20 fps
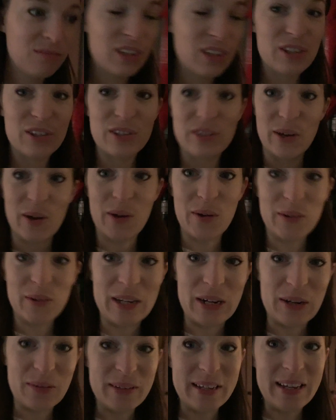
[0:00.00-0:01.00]
So
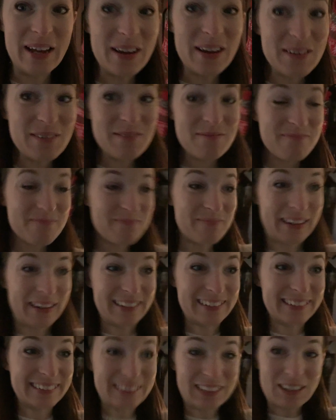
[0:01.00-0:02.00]
here we go, about
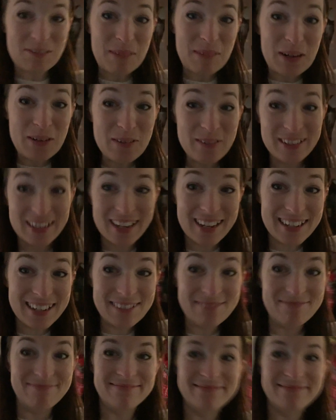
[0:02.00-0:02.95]
to start my new job.